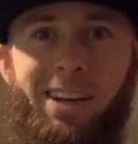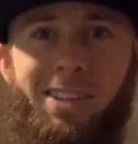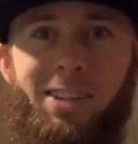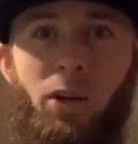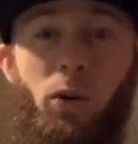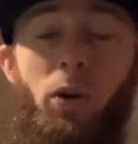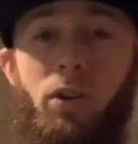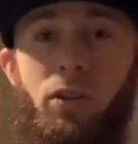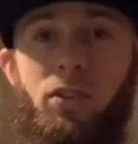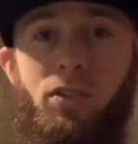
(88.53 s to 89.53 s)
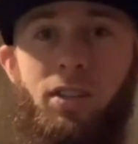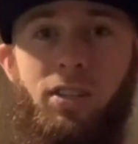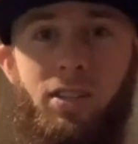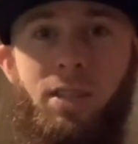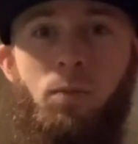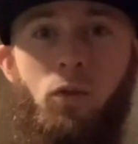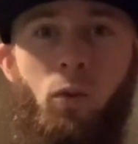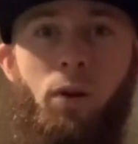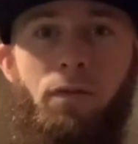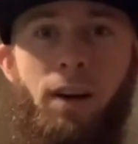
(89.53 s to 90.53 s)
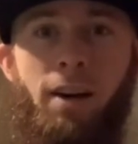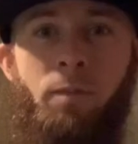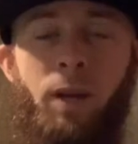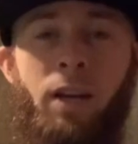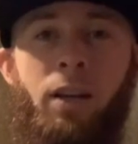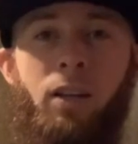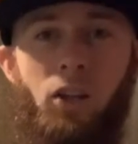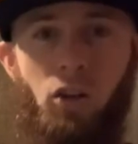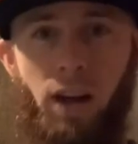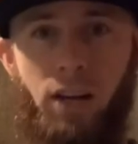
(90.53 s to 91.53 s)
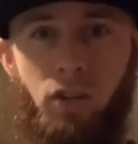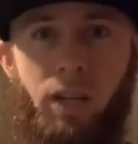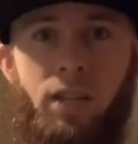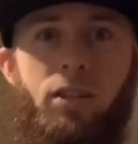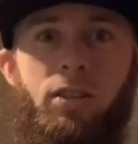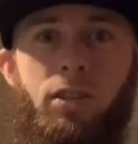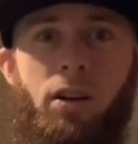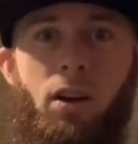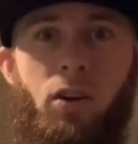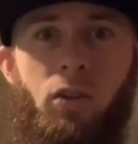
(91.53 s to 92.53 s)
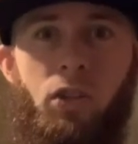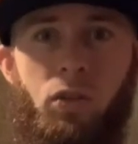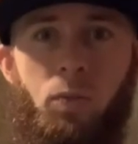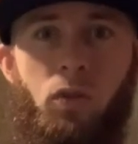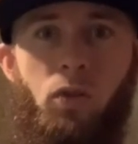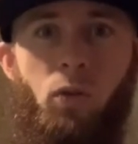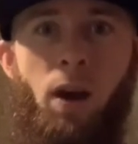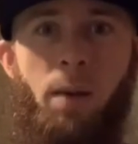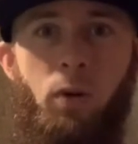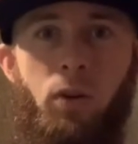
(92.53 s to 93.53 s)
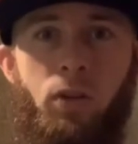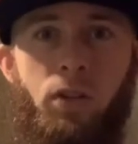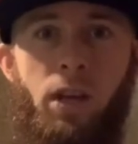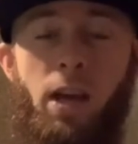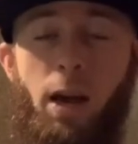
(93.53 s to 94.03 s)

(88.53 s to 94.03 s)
So N-Seams25, man, congratulations on 100 subscribers.